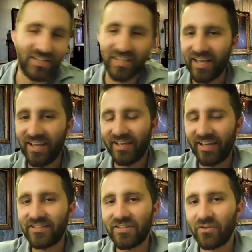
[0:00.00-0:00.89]
Like
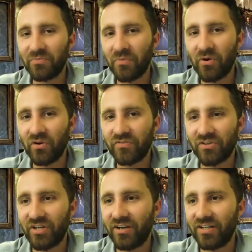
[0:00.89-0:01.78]
it's the motives
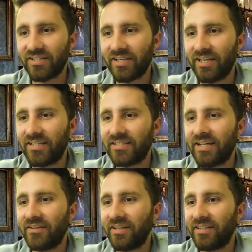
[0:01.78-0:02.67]
are here. It's like it's
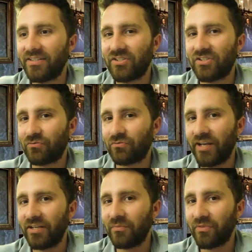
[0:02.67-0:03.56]
not like this just a
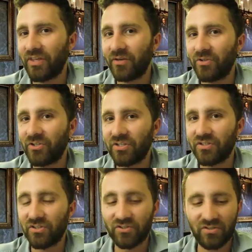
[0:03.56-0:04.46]
random thing, which
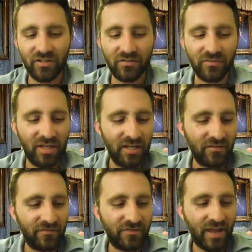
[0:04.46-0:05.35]
is just the
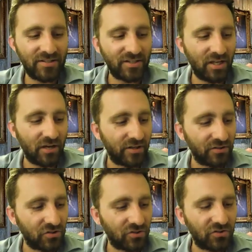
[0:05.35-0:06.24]
fantasy of it
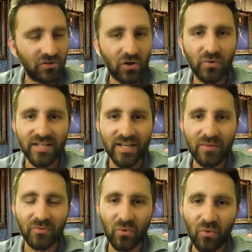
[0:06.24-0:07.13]
is just so
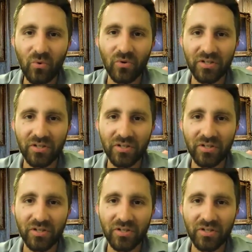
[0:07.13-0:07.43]
damn cool.